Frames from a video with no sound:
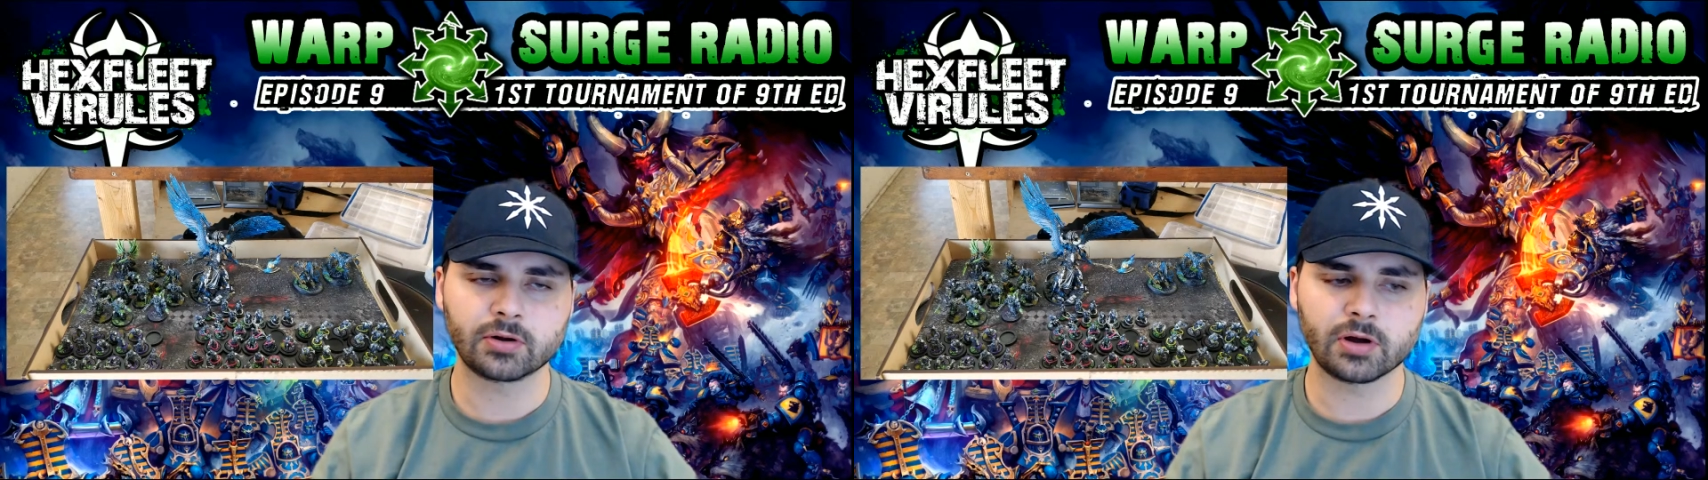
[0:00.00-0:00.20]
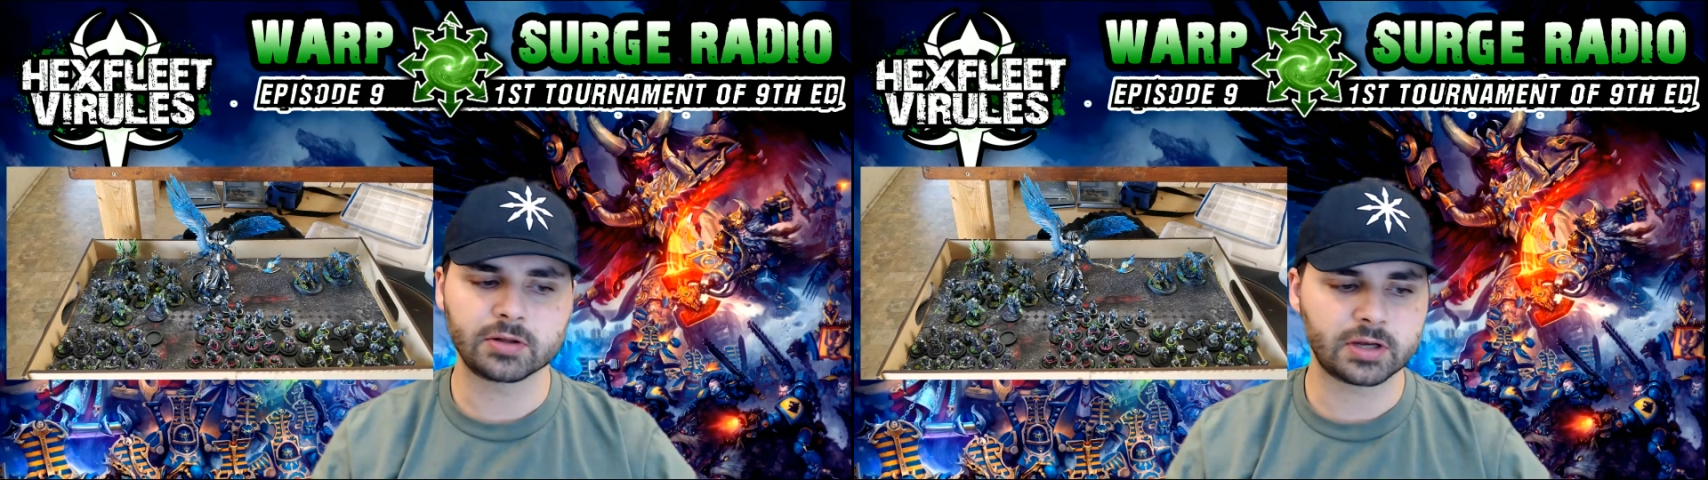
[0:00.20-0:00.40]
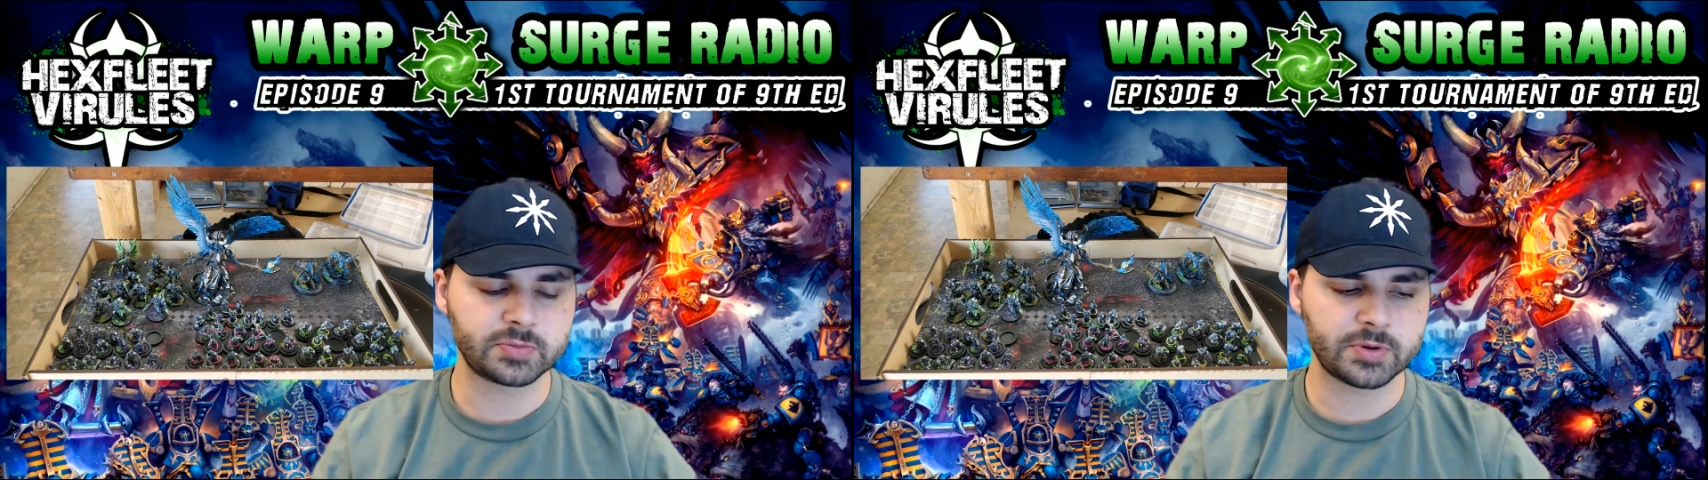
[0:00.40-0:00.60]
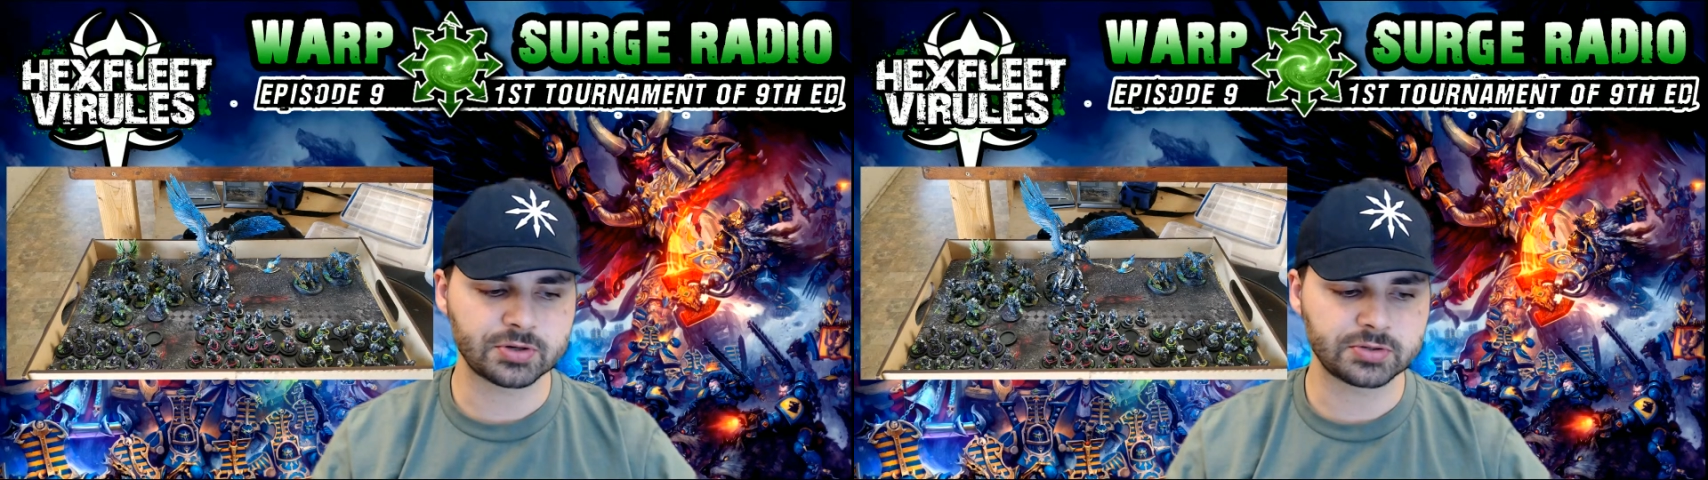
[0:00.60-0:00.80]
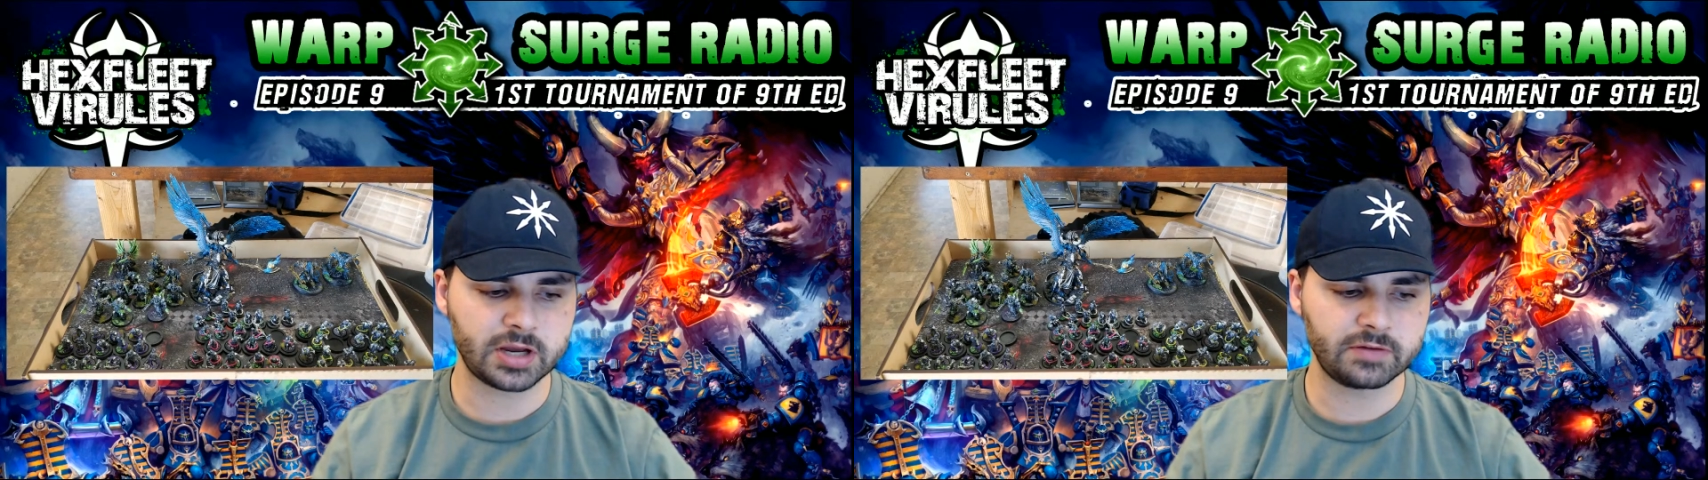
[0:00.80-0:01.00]
a
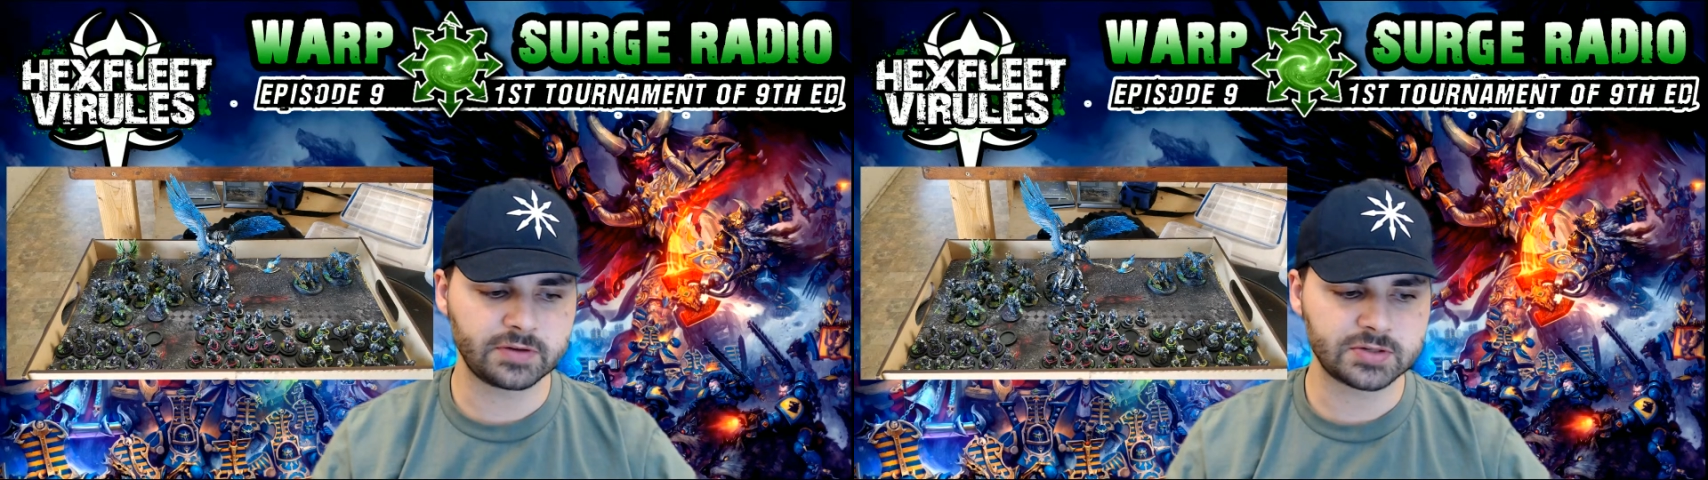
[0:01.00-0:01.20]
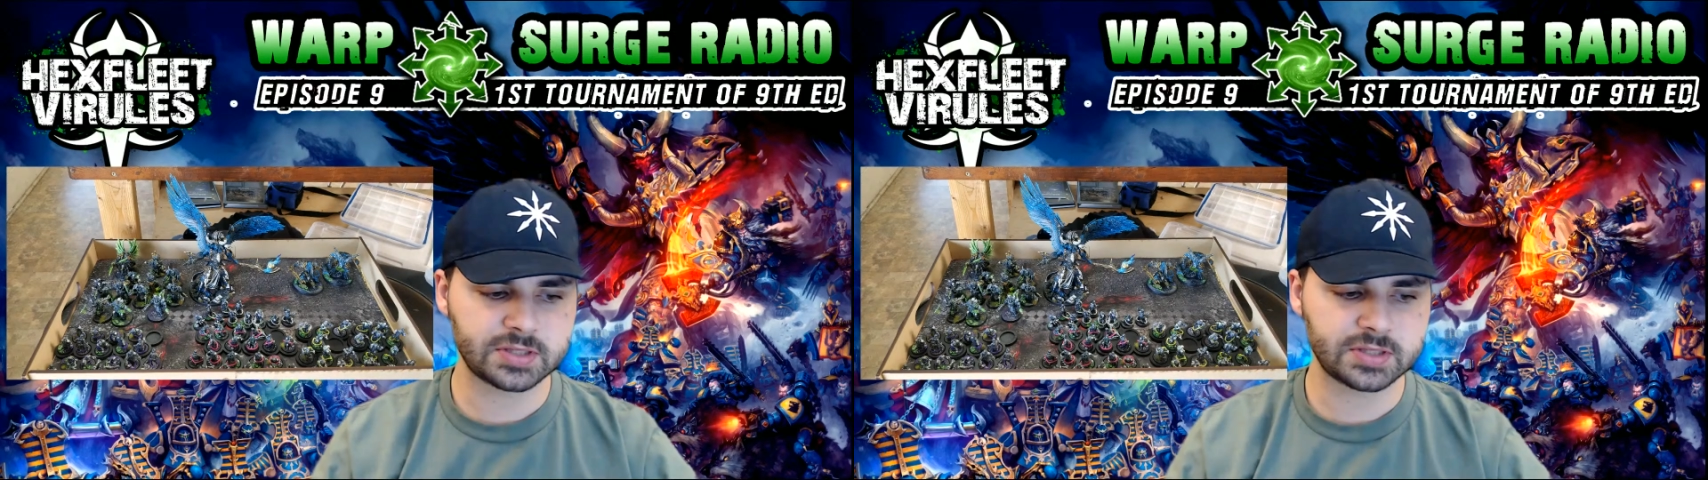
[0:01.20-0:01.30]
special Typhus